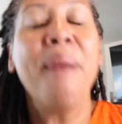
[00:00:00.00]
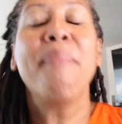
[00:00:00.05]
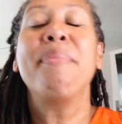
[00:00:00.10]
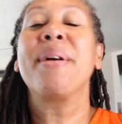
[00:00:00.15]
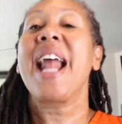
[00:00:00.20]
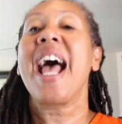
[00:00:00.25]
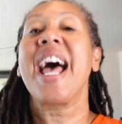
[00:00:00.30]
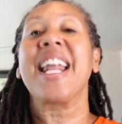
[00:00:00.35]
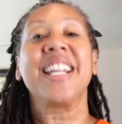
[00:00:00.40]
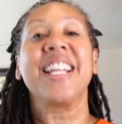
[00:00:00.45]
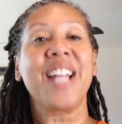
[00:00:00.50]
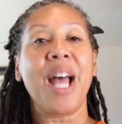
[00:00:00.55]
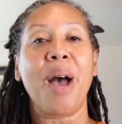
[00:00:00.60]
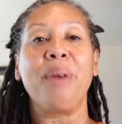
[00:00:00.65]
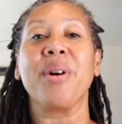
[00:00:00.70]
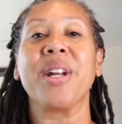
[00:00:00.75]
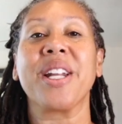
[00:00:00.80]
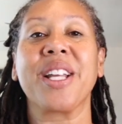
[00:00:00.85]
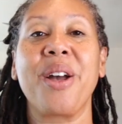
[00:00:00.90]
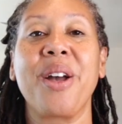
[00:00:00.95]
But I did
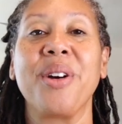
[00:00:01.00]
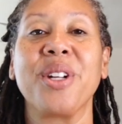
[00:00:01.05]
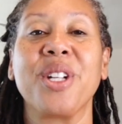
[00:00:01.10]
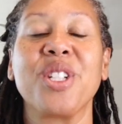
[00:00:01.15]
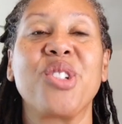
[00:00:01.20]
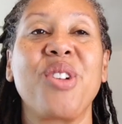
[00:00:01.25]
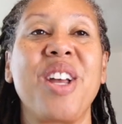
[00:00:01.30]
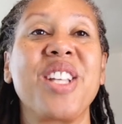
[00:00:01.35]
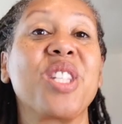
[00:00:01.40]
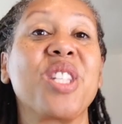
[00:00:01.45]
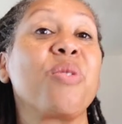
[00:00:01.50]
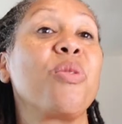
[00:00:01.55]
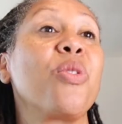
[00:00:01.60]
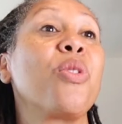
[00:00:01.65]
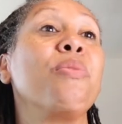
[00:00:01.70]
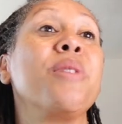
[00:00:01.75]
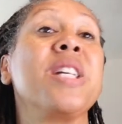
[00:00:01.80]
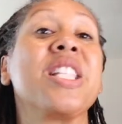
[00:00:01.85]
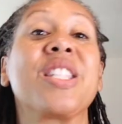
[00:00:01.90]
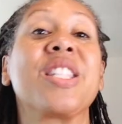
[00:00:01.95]
not want to go in the dressing
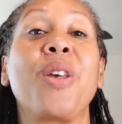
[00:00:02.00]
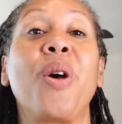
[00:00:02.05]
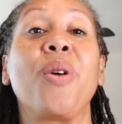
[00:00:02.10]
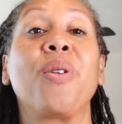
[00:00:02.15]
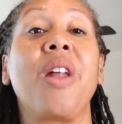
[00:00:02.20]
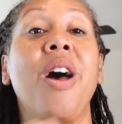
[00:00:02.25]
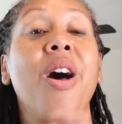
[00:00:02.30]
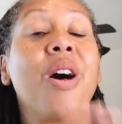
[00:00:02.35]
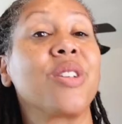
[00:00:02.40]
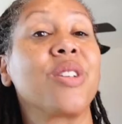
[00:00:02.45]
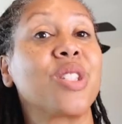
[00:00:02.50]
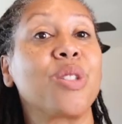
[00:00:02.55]
room. And so long